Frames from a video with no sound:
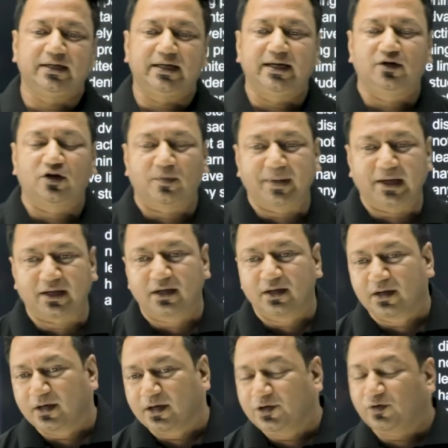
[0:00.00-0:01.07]
the entire topic,
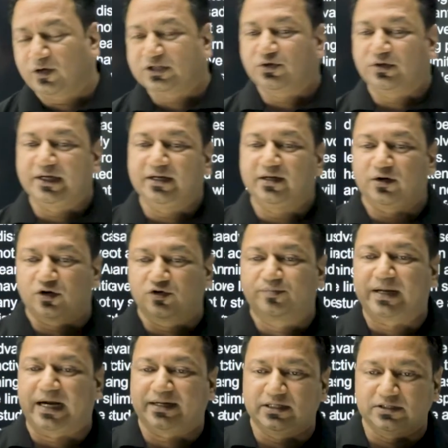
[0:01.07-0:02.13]
you also need a lot of
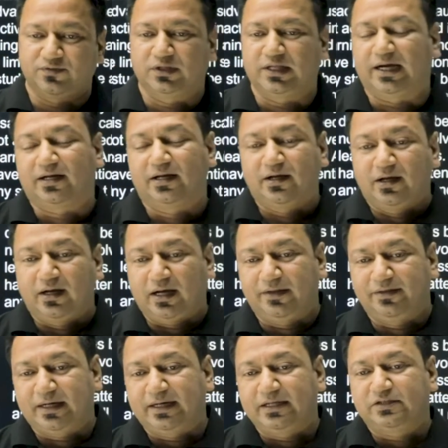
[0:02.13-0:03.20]
practice for that.
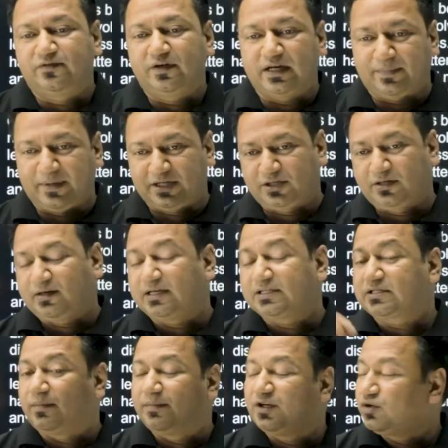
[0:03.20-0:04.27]
And that is where application
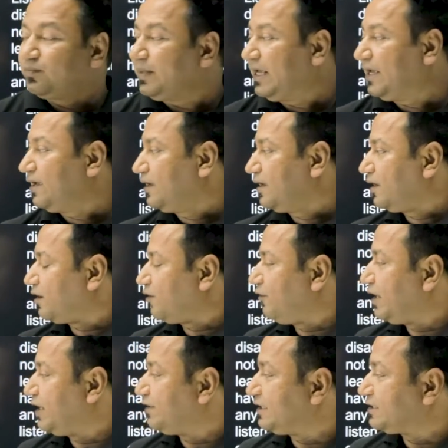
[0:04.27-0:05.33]
class come into play,
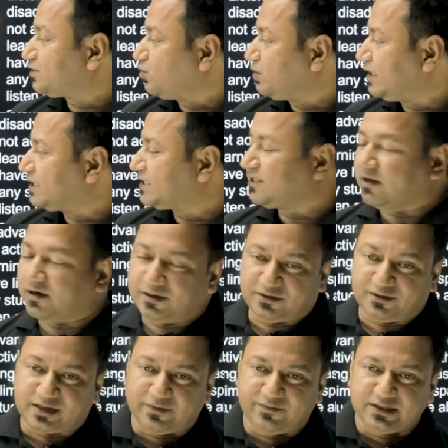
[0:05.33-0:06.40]
where the students are
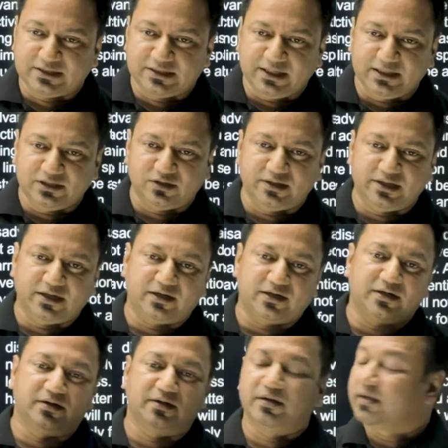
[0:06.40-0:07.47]
in the driving seat. So they
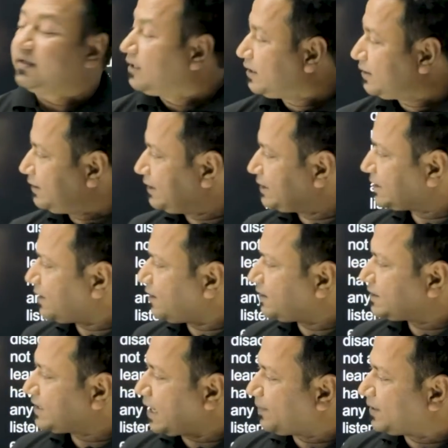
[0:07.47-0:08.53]
are, this
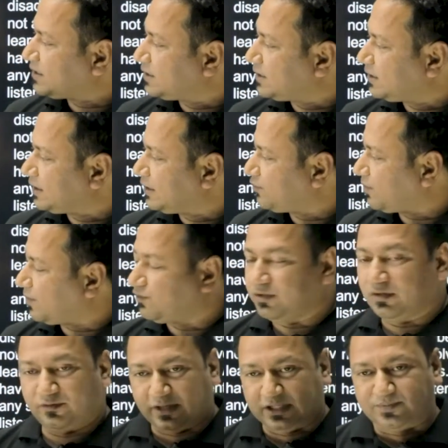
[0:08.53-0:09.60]
class happens in the form of
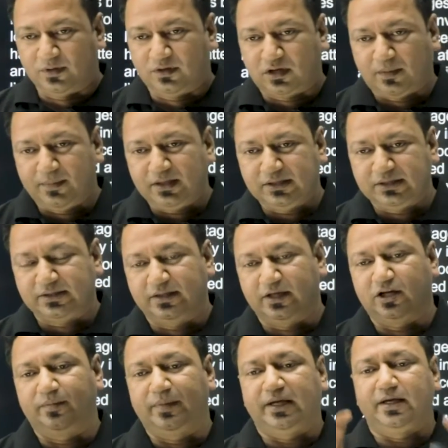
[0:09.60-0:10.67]
Facebook comments.
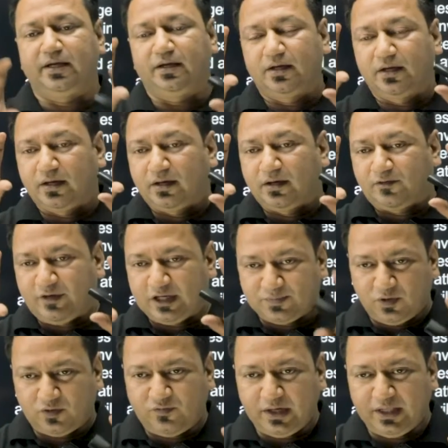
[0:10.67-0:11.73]
There'll be
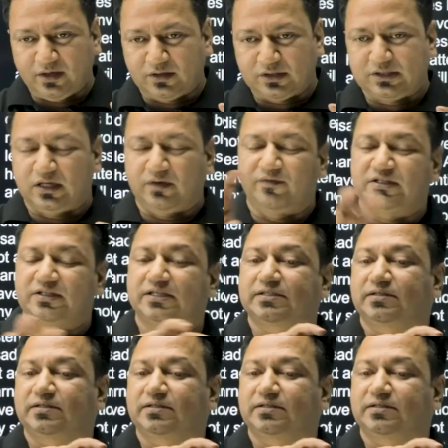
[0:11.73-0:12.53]
Facebook videos in which